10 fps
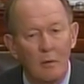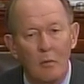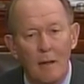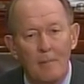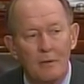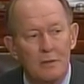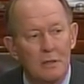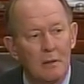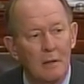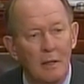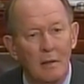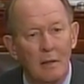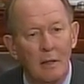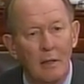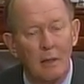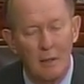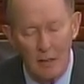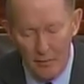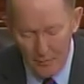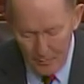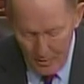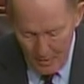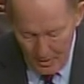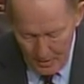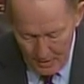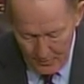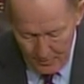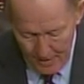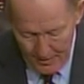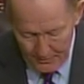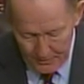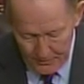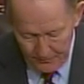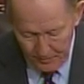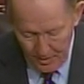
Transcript: weapons and other matters.